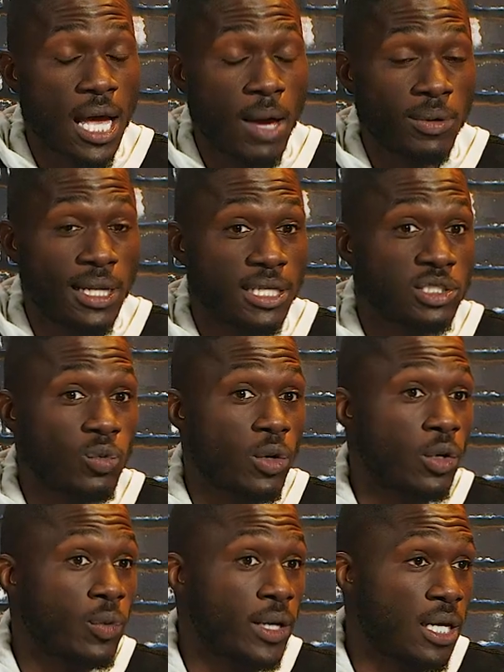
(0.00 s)
I would like to
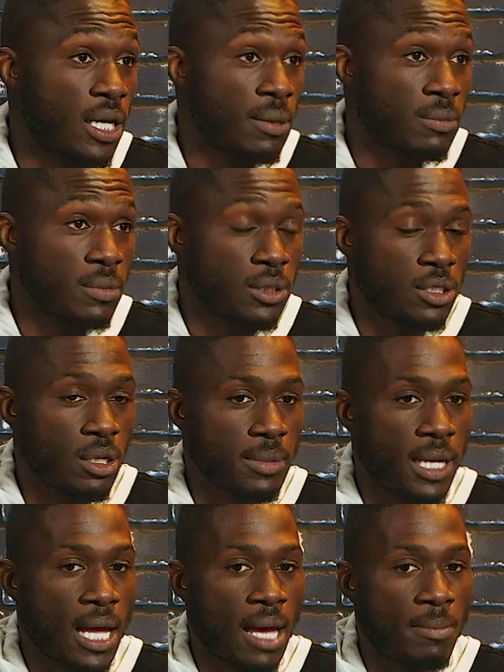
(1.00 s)
work with him. You know what
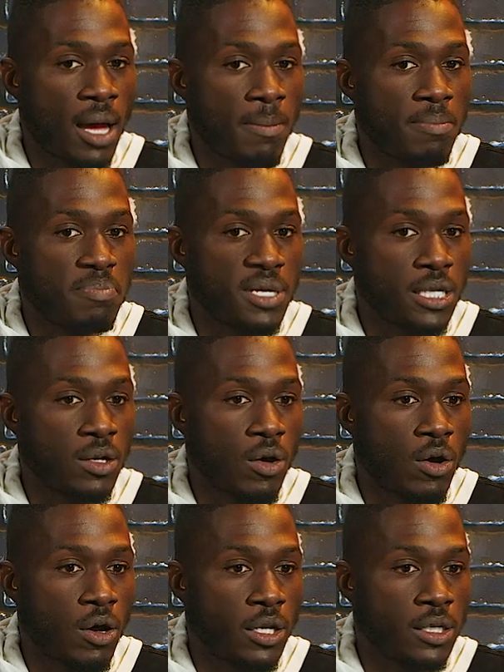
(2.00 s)
I mean? I'm big
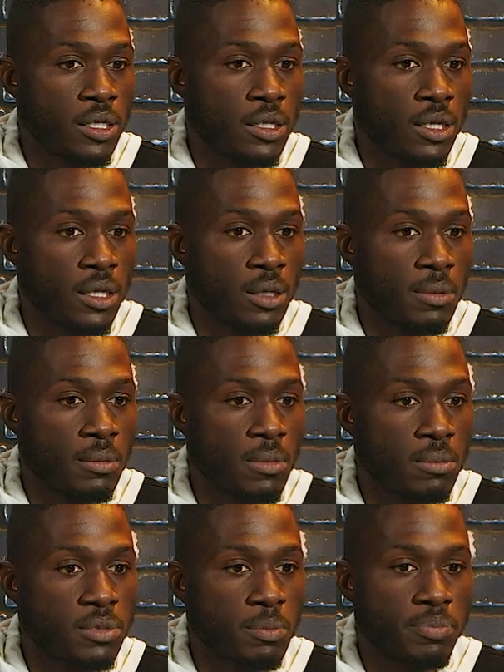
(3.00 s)
on the
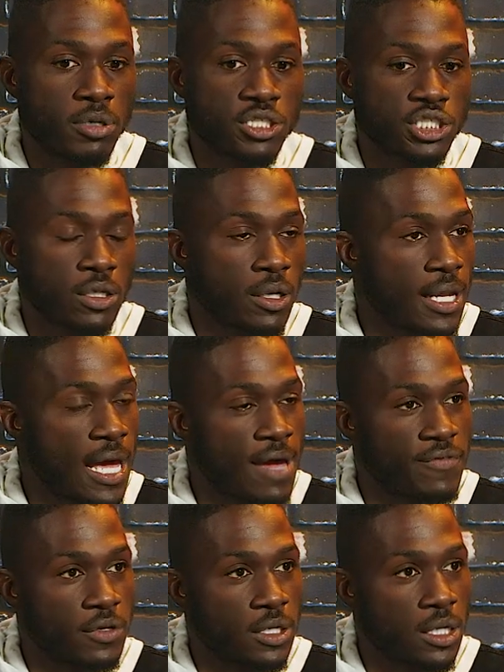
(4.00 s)
push on
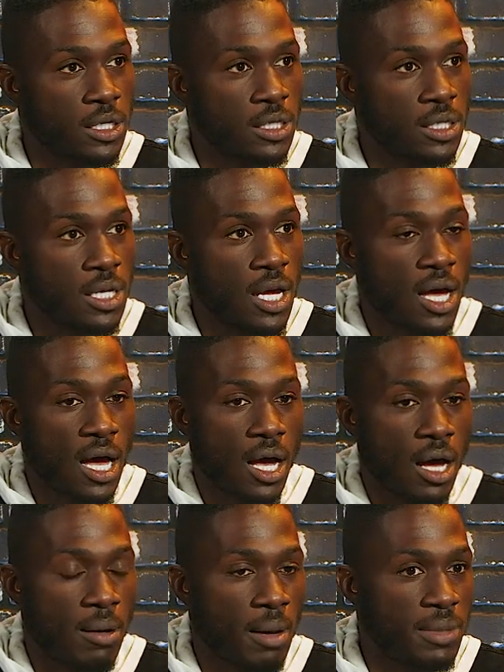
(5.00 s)
Africa.
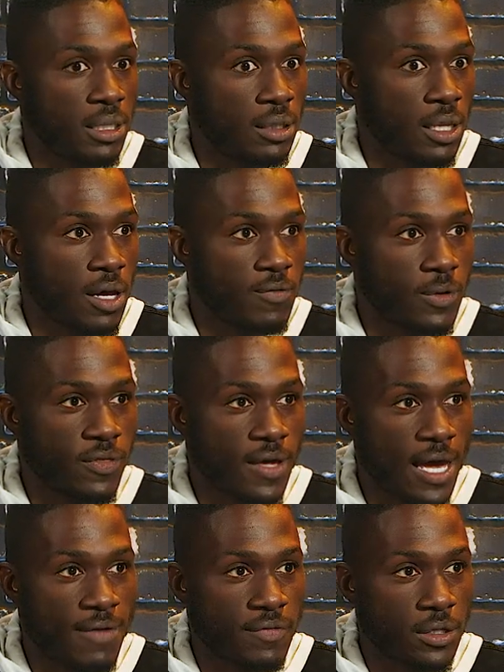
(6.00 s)
I'm in love with
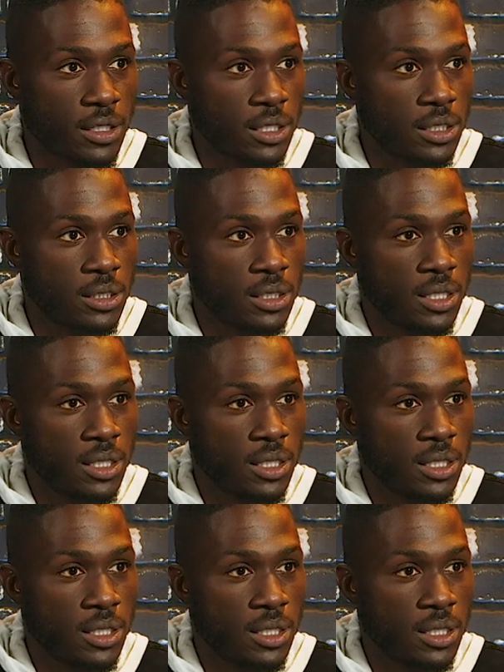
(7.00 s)
Africa.